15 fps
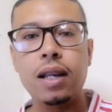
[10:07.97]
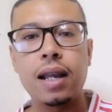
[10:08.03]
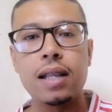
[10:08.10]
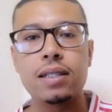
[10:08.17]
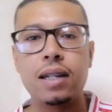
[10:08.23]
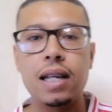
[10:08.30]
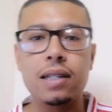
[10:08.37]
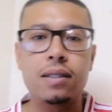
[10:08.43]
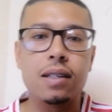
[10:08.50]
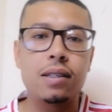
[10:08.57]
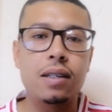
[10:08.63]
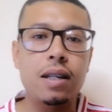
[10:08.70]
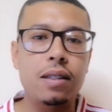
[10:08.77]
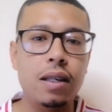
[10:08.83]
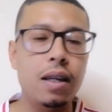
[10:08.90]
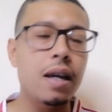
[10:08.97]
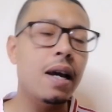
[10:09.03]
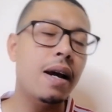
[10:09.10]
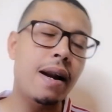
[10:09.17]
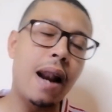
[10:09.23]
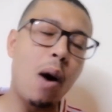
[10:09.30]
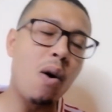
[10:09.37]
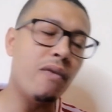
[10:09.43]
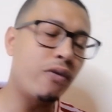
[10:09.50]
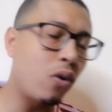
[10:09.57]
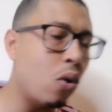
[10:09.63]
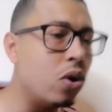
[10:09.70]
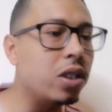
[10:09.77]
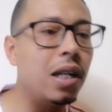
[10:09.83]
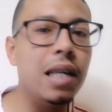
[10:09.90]
did against Leicester City. Now,
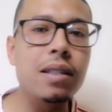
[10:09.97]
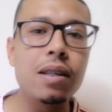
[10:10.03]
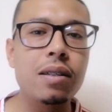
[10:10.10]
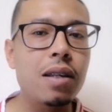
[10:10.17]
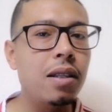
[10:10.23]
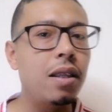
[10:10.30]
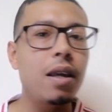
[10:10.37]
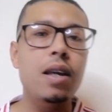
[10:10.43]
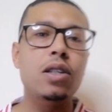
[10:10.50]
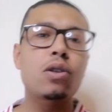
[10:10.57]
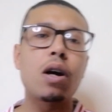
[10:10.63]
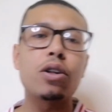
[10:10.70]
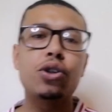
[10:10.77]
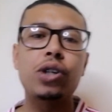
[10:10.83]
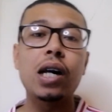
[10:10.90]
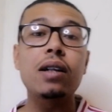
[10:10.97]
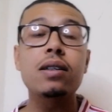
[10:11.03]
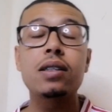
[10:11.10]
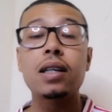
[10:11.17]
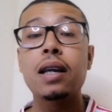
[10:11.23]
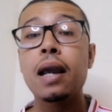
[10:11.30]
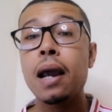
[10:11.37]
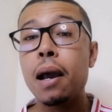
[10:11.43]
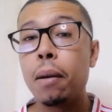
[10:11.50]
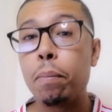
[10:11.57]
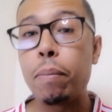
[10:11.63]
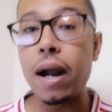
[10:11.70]
of course, Leicester City is not Chelsea,